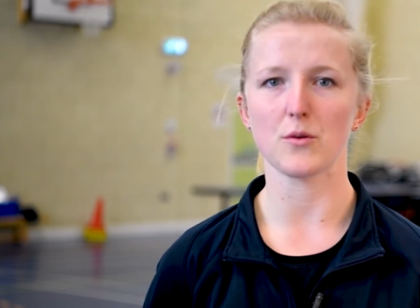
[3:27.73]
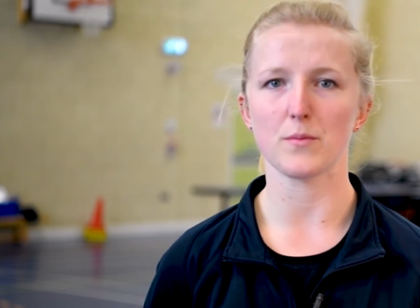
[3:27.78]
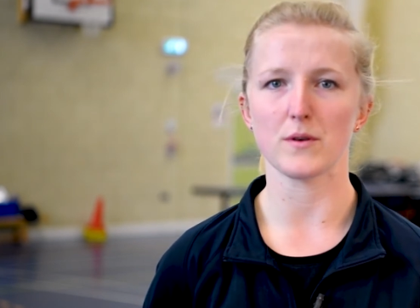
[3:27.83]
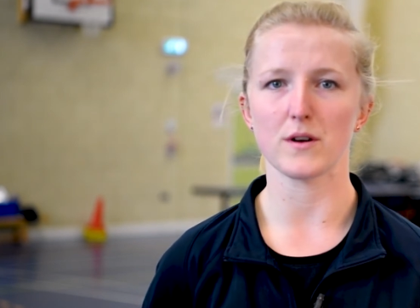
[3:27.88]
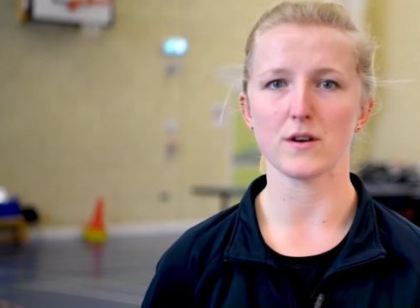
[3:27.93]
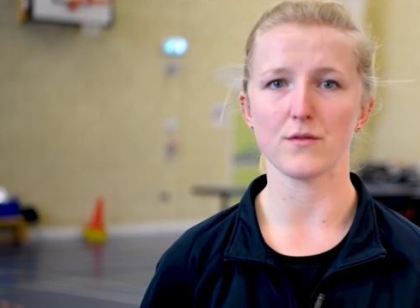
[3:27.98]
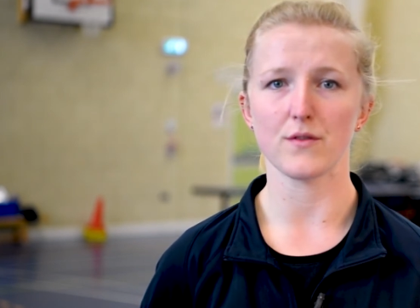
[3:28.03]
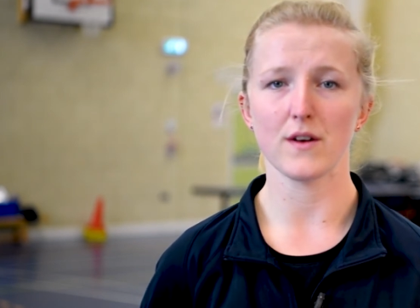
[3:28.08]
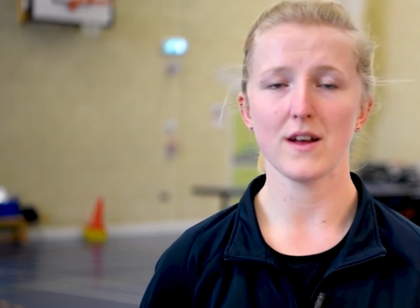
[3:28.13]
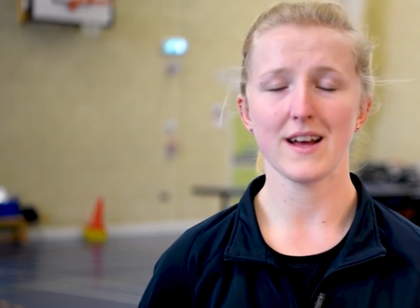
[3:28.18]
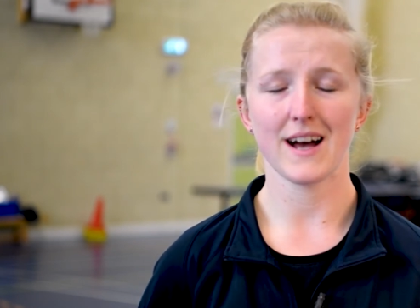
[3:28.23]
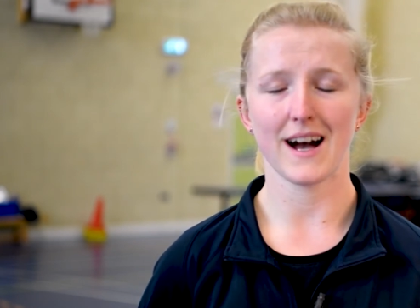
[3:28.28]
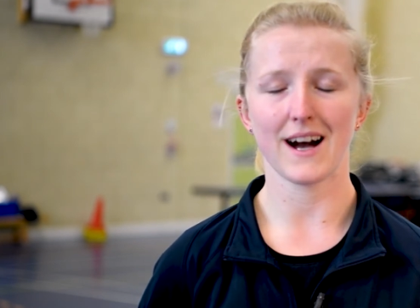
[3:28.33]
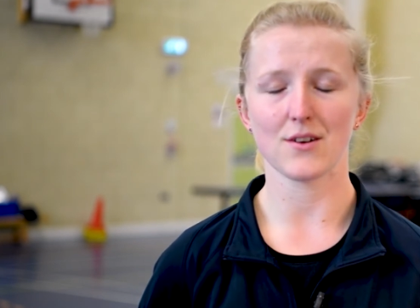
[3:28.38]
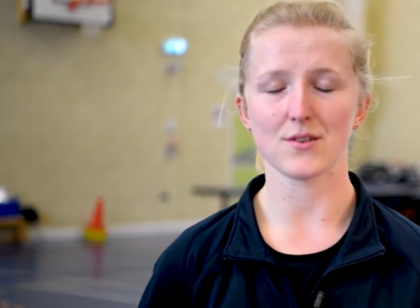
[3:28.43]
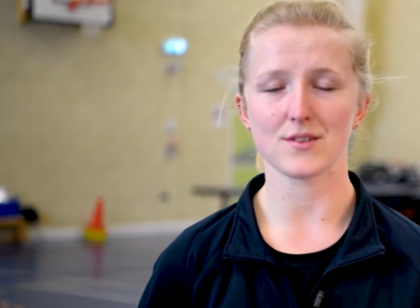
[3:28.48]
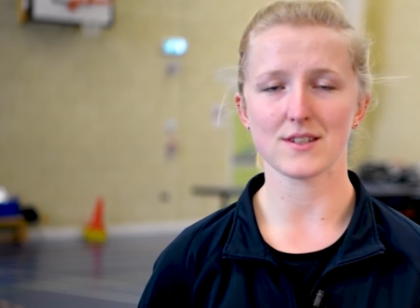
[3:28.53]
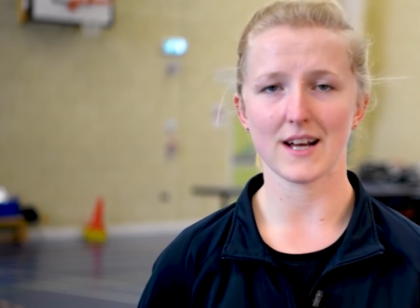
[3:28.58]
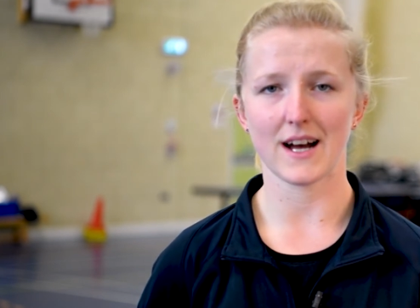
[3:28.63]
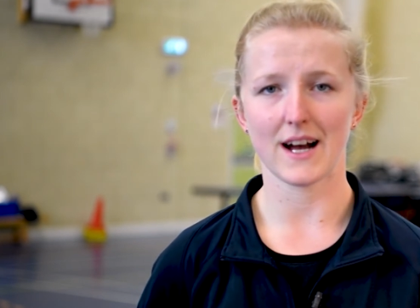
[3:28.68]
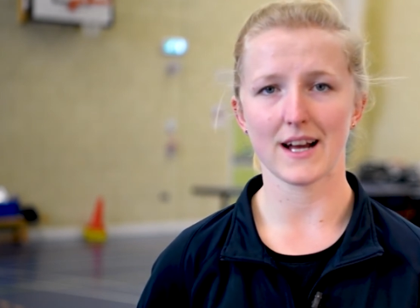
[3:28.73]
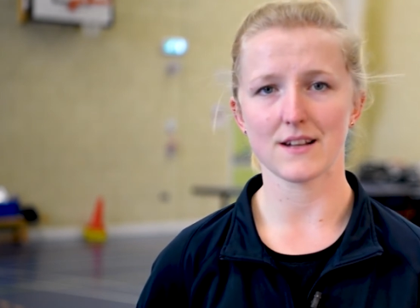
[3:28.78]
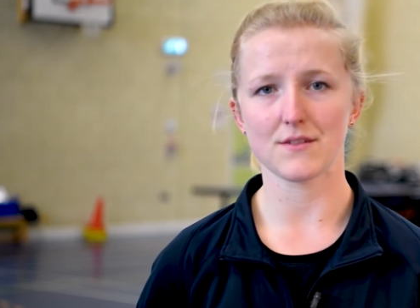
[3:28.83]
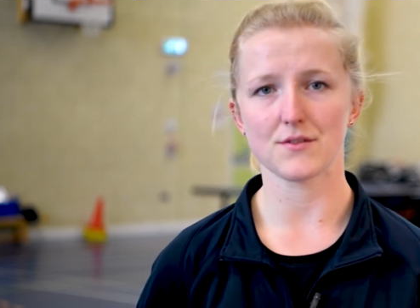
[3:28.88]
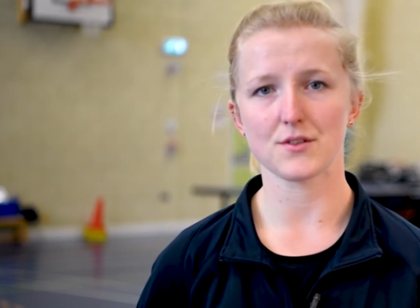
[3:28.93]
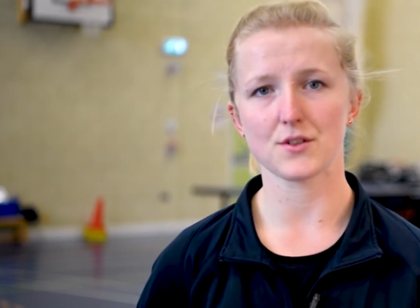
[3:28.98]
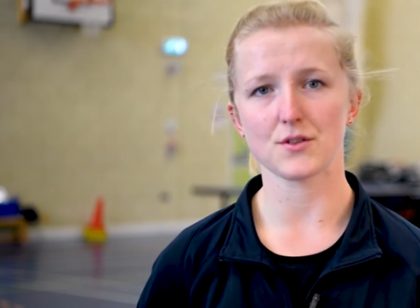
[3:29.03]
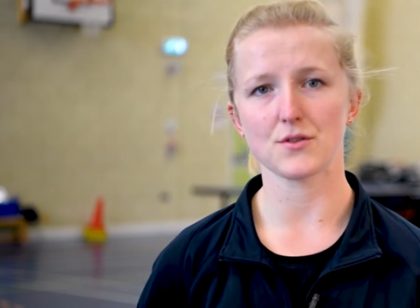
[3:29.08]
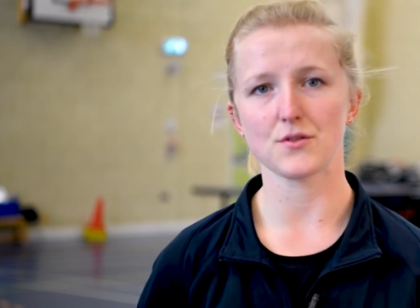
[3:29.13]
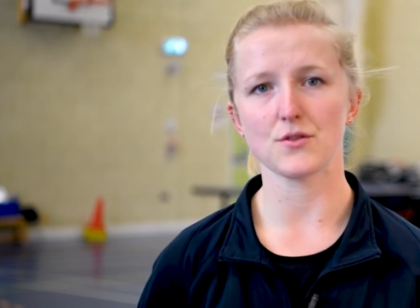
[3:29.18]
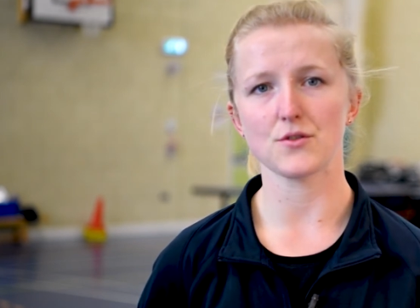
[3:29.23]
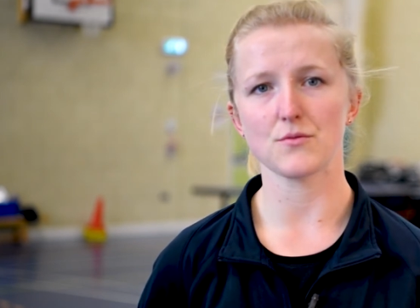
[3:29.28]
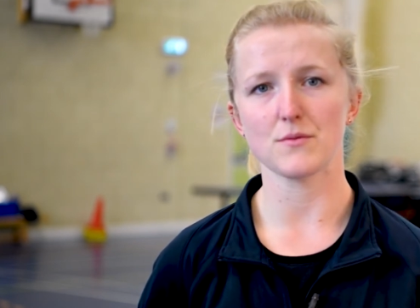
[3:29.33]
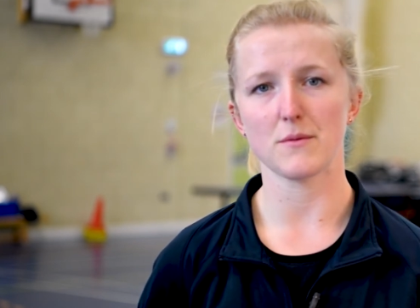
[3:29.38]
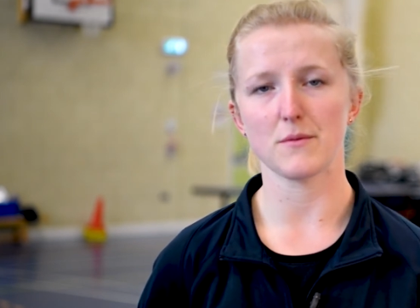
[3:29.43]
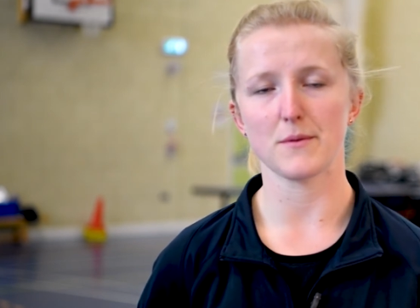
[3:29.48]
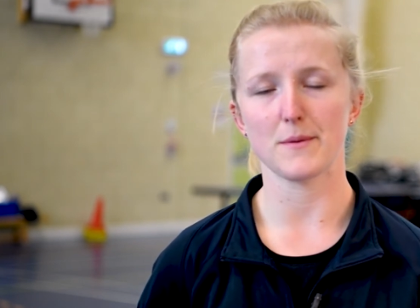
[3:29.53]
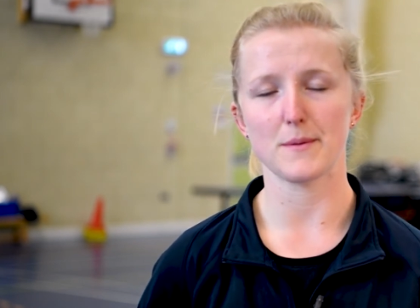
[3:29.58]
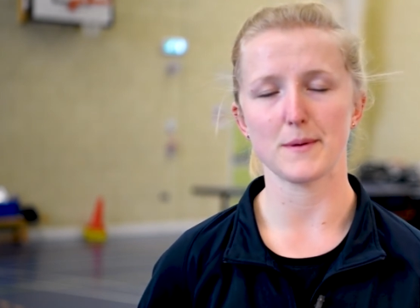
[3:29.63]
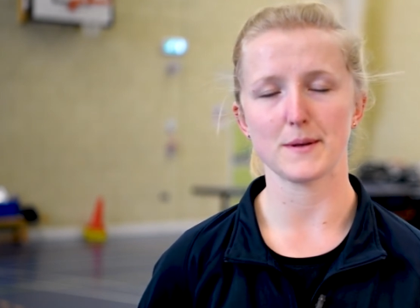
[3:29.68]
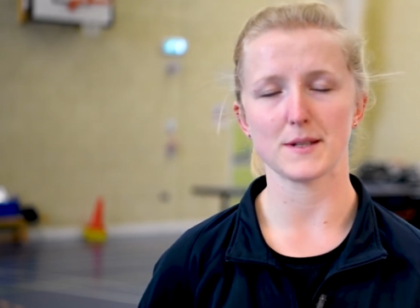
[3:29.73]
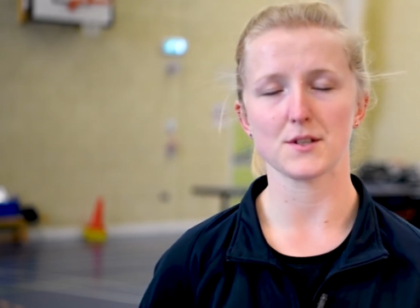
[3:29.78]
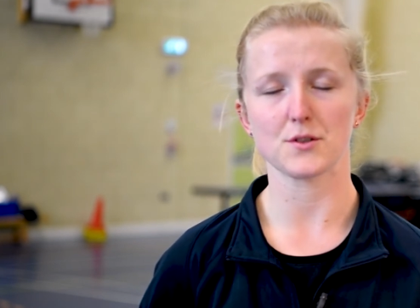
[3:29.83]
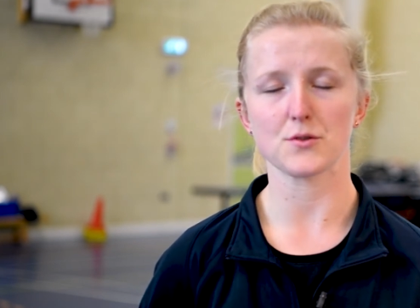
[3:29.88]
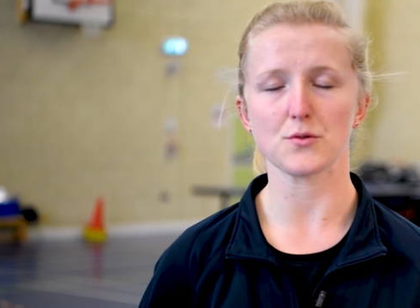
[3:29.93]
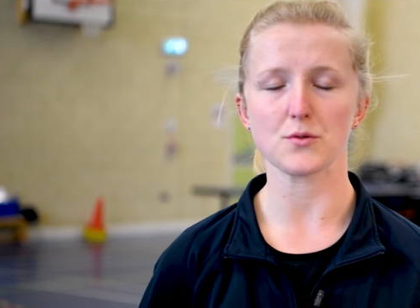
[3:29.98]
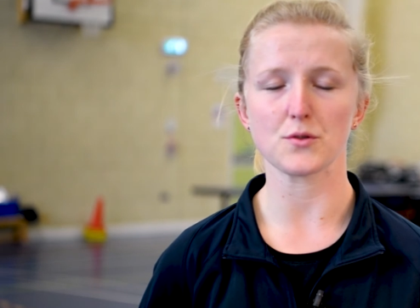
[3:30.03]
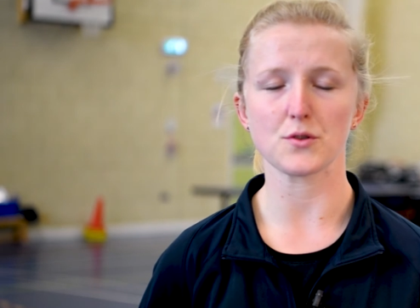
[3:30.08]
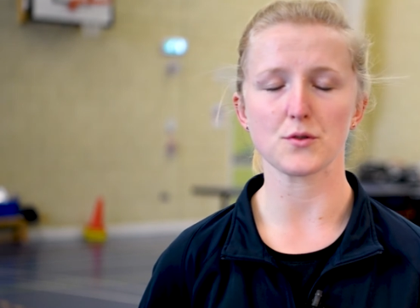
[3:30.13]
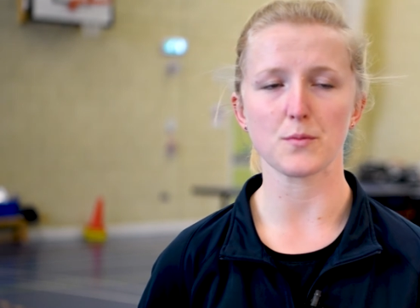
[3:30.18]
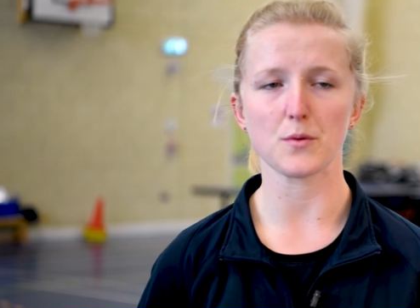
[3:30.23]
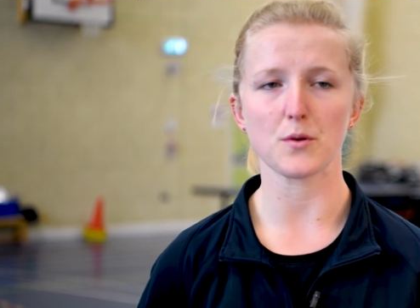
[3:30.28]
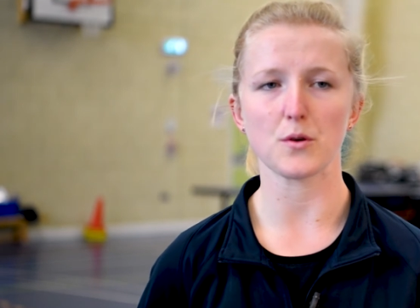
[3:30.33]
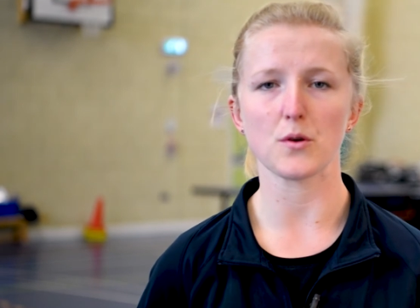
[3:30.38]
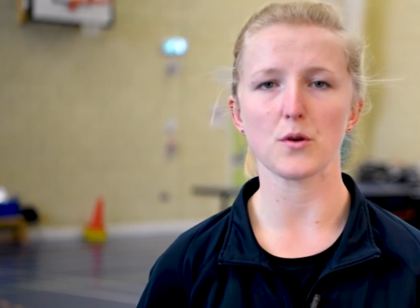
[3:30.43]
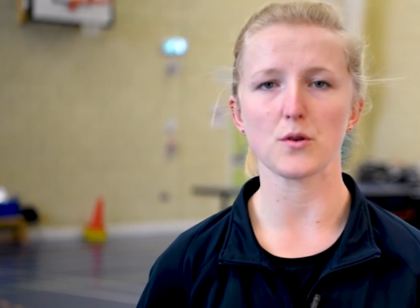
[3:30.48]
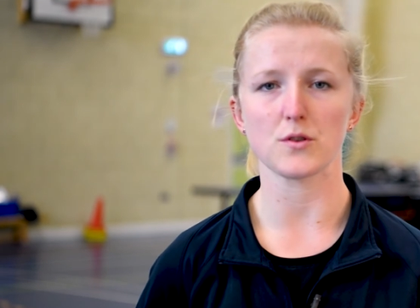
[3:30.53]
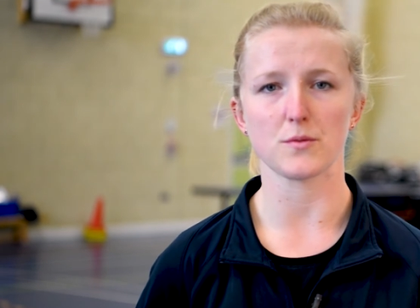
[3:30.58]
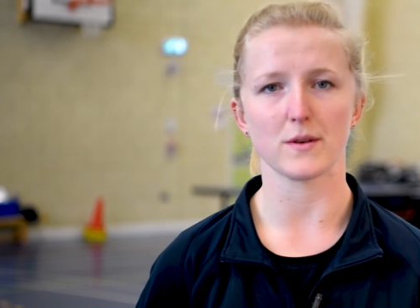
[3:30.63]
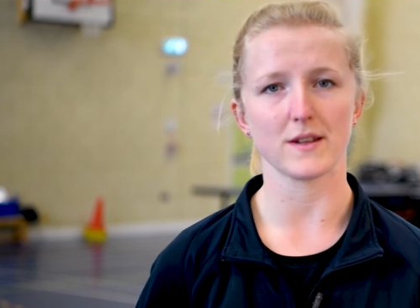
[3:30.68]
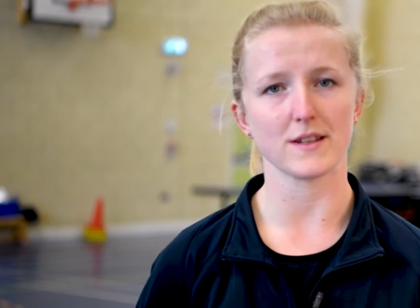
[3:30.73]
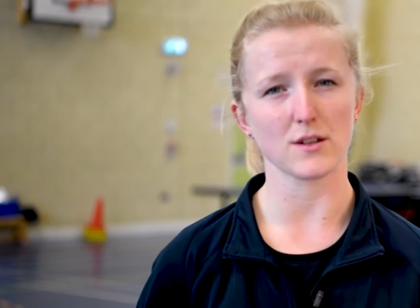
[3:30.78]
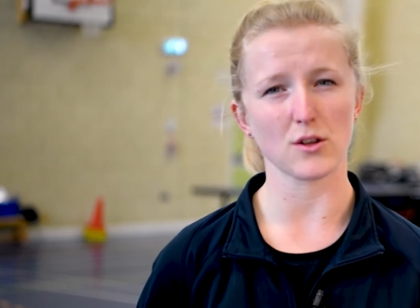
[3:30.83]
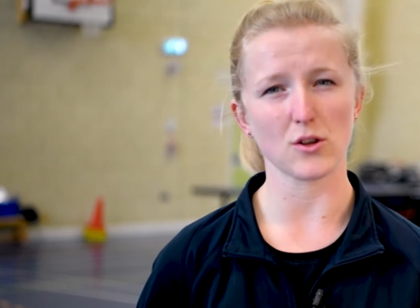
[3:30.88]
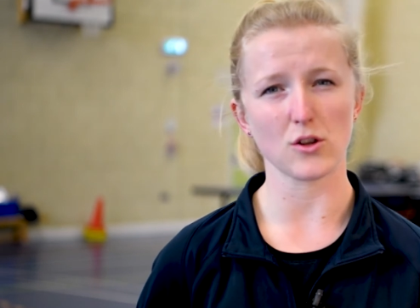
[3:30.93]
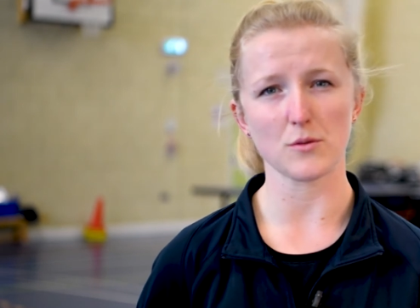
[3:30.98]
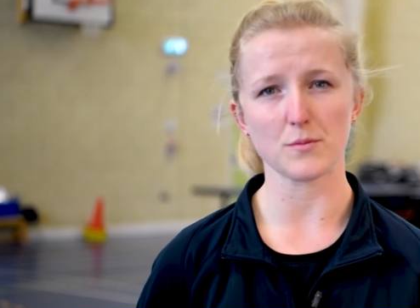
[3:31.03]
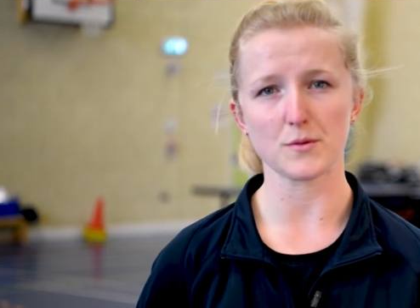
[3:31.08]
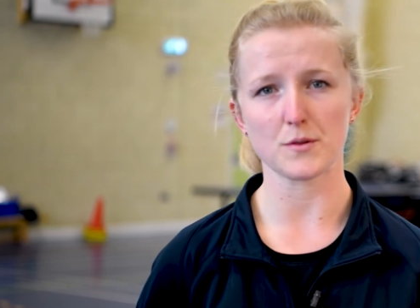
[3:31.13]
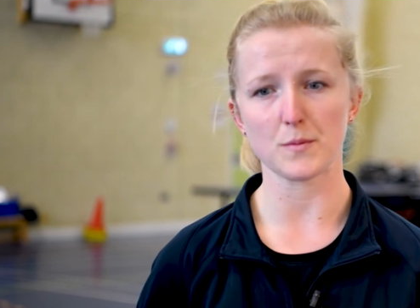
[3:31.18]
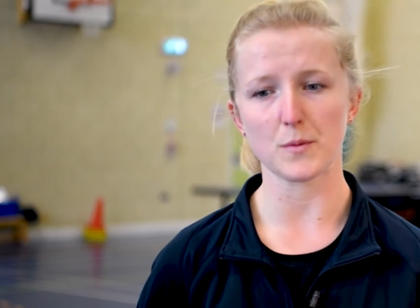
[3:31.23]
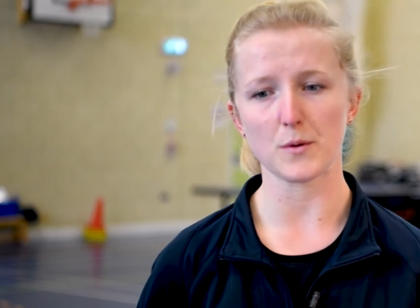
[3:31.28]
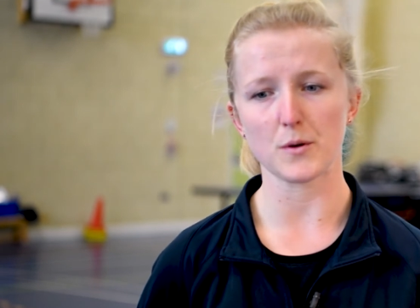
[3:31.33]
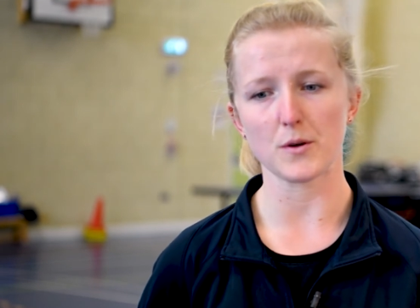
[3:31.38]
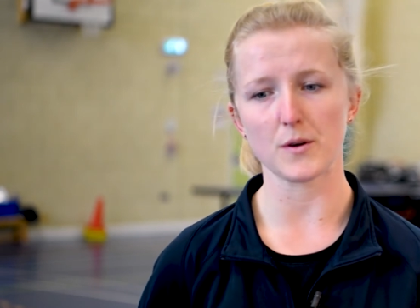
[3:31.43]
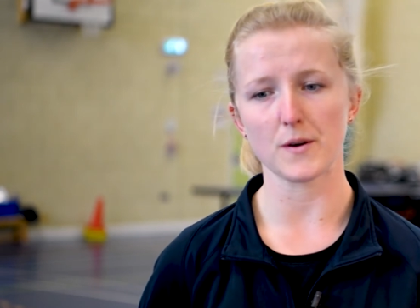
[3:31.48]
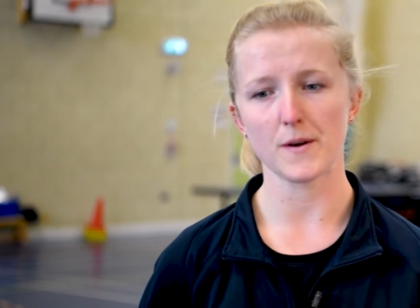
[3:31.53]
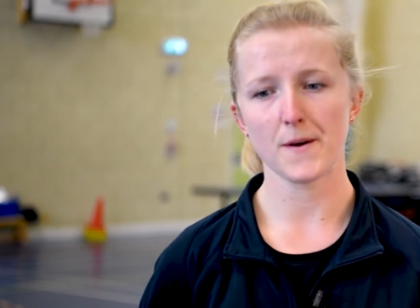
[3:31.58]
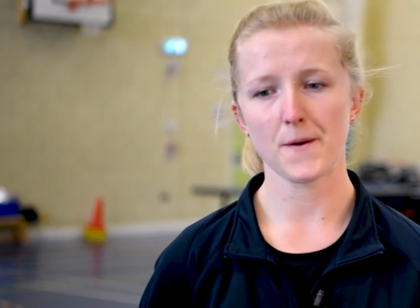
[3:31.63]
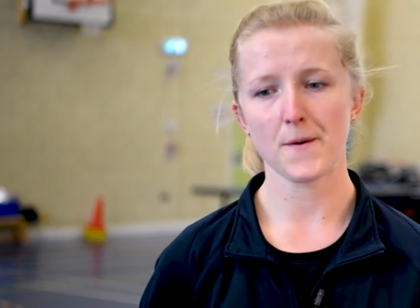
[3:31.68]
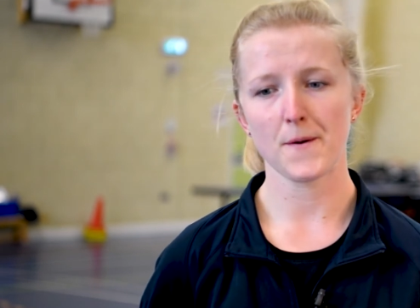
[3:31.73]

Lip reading: both outside of school, maybe with school sport as well as club sport.